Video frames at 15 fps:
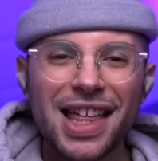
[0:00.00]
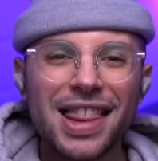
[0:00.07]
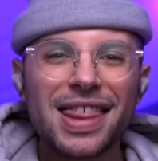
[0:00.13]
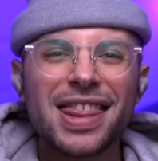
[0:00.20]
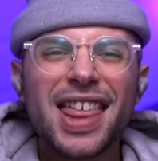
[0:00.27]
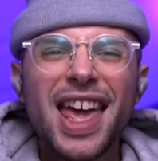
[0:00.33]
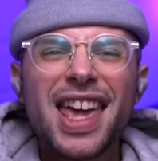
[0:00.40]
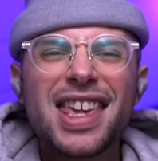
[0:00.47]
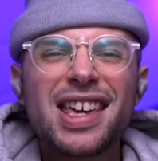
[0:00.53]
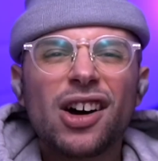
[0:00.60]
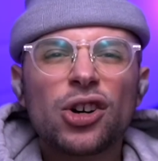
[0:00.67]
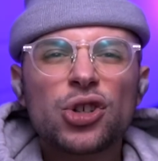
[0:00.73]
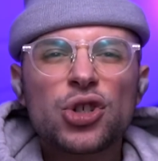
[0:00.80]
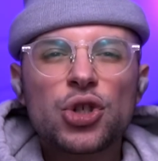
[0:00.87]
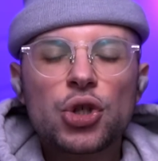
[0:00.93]

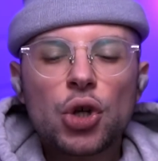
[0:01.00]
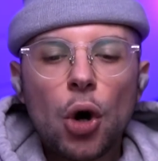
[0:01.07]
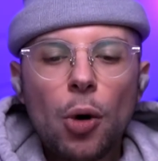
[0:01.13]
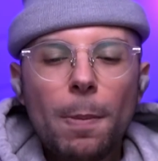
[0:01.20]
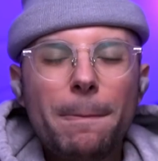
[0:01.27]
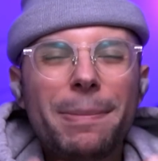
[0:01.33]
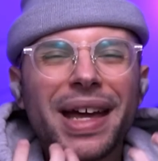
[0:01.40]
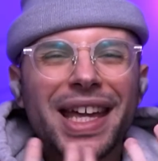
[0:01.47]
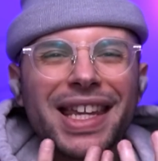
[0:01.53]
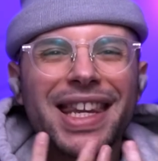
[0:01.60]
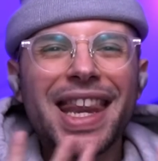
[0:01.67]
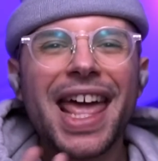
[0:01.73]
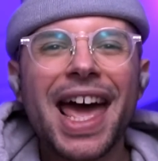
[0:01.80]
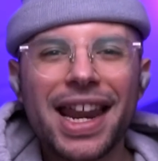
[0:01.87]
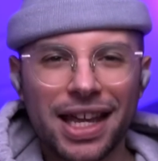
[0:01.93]

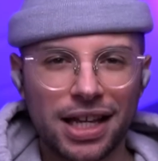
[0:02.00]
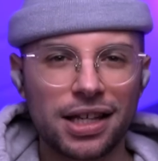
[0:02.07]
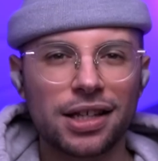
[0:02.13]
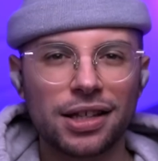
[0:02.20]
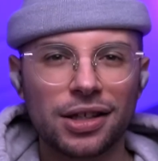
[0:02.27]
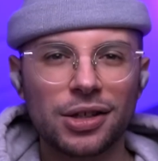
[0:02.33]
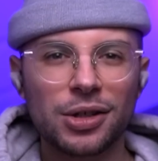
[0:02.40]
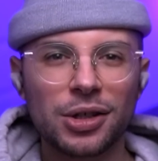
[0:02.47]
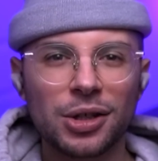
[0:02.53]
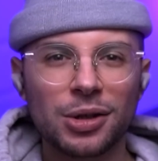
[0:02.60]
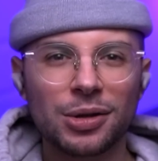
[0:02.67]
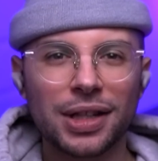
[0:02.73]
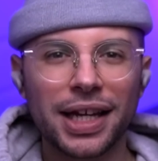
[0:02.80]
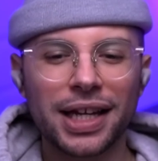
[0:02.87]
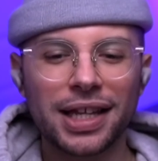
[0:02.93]
magnetic, you
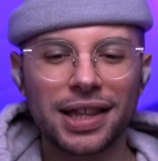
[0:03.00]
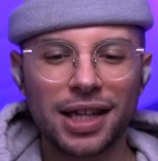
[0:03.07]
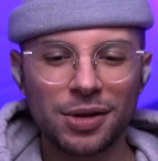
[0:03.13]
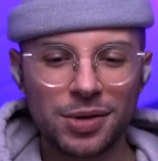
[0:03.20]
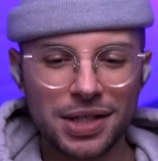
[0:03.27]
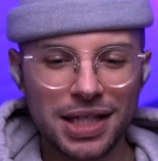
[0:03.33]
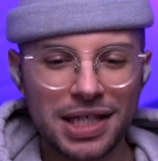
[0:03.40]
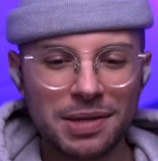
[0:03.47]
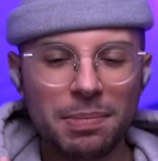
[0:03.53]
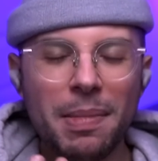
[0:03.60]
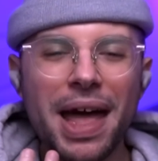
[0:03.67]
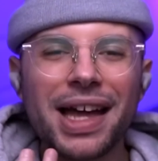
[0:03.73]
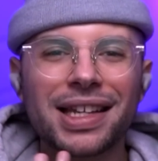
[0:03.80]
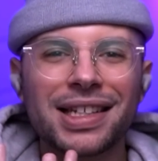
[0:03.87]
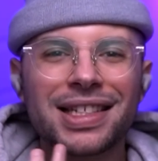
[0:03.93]
know? Like, there is this
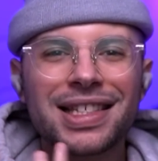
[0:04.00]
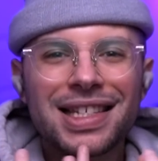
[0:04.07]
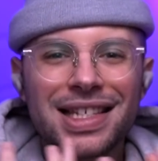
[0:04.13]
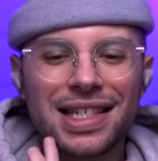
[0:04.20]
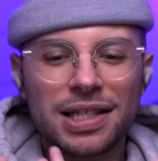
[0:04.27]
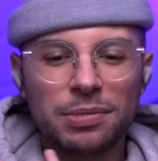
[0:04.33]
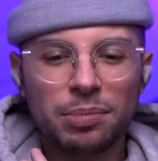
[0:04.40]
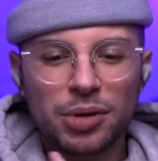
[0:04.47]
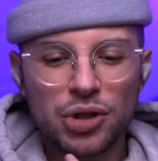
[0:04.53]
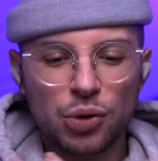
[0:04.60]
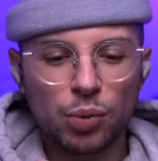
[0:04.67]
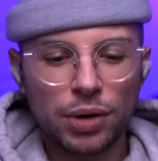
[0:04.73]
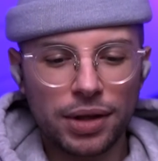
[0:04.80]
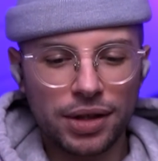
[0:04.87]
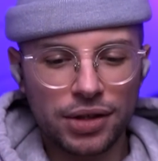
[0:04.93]
magnetism
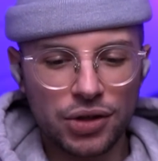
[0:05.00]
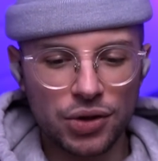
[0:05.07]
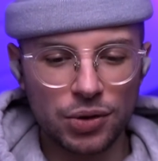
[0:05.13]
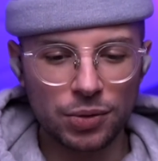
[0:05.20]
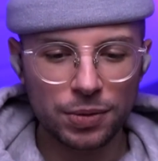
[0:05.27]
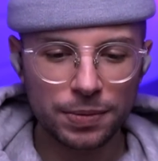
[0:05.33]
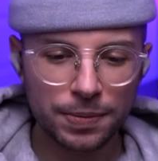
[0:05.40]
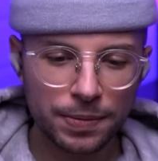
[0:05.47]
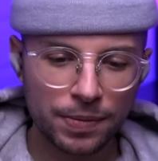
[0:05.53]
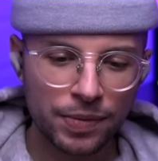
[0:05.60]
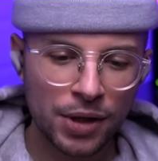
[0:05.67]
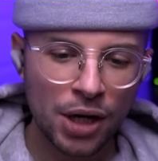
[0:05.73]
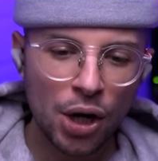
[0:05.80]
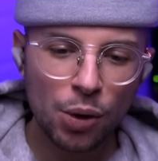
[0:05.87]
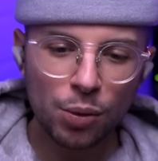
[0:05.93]
between the two.
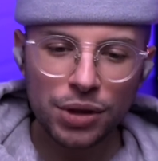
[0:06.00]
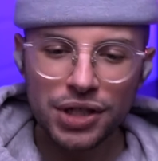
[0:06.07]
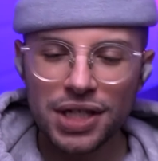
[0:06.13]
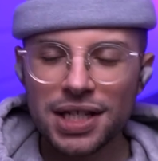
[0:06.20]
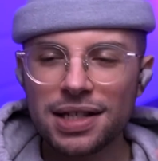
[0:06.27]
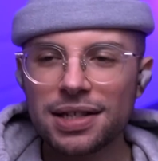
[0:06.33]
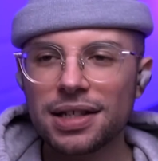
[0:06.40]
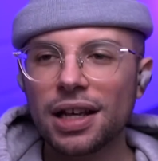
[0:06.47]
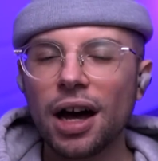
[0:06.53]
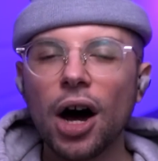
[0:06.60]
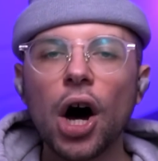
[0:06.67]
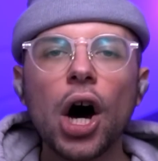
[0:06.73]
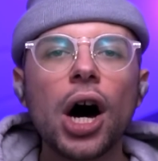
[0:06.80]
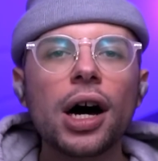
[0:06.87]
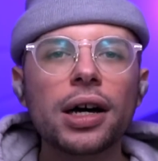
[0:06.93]
Which is...
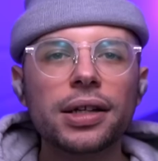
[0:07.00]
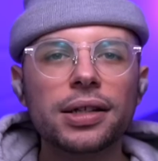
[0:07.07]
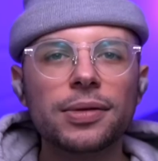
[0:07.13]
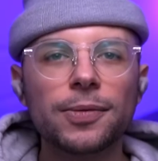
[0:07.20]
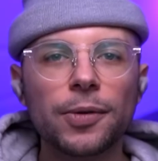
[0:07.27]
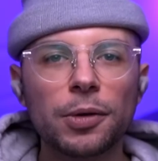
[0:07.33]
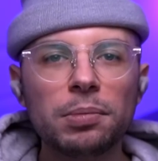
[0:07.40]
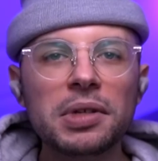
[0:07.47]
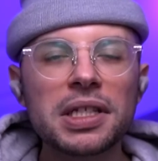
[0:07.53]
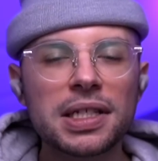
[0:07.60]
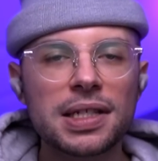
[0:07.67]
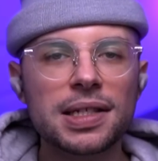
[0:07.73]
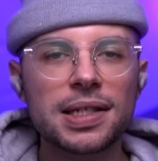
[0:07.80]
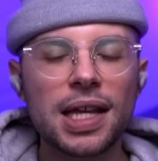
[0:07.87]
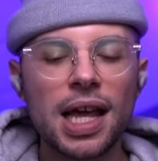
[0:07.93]
odd for me
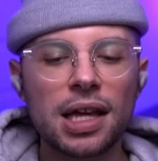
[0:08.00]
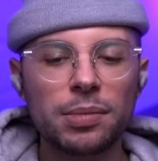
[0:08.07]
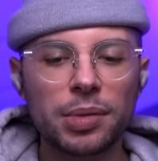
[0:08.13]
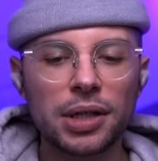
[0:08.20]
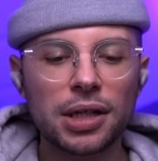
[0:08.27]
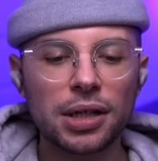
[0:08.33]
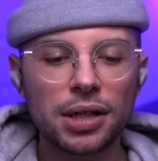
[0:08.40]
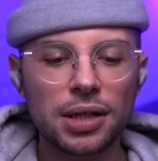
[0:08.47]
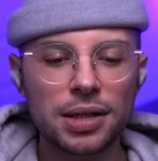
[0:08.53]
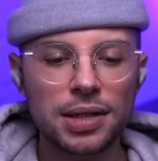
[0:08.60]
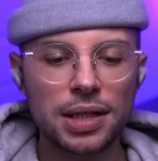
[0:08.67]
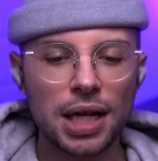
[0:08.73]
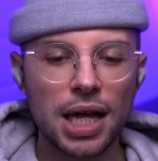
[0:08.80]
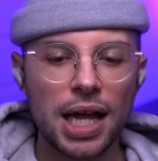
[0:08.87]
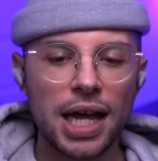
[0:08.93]
to say,
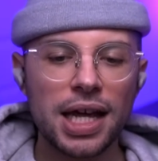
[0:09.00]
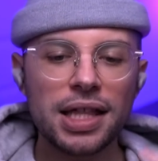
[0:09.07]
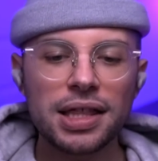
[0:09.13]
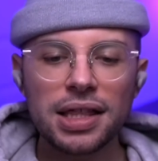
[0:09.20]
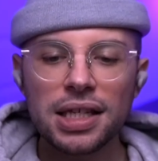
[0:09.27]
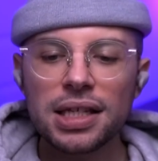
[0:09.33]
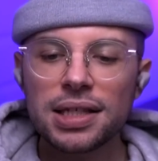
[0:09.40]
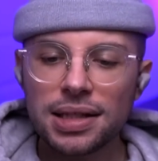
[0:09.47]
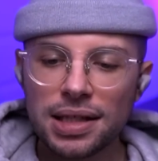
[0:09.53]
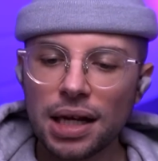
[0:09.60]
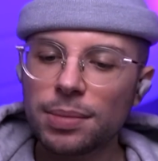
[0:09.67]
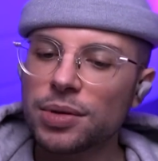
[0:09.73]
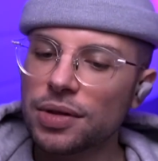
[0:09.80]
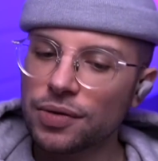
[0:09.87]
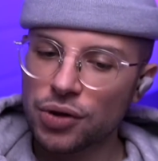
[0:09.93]
because in these
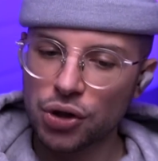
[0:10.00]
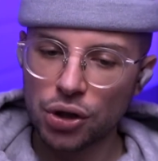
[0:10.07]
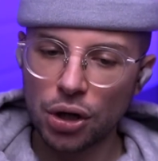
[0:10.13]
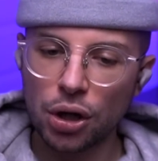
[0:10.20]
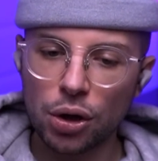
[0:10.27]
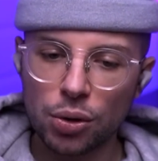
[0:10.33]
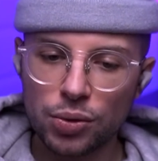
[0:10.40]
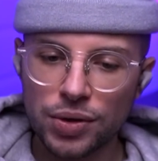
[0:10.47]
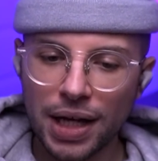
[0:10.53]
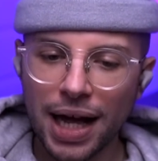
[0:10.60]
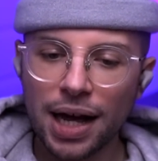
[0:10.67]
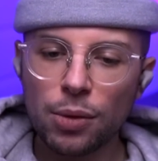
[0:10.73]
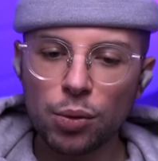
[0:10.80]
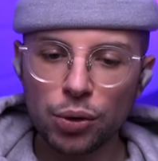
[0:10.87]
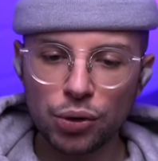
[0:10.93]
types of shows,
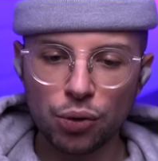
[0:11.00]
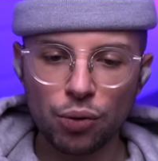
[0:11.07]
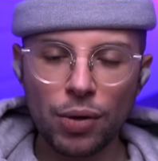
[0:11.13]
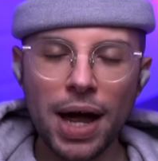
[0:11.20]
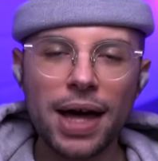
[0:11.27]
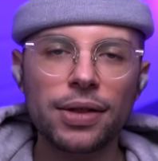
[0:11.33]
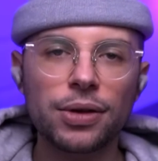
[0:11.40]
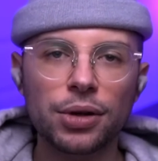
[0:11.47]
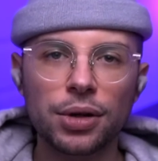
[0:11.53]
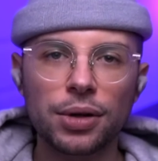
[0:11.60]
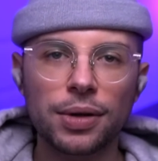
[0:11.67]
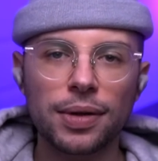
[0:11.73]
I would rather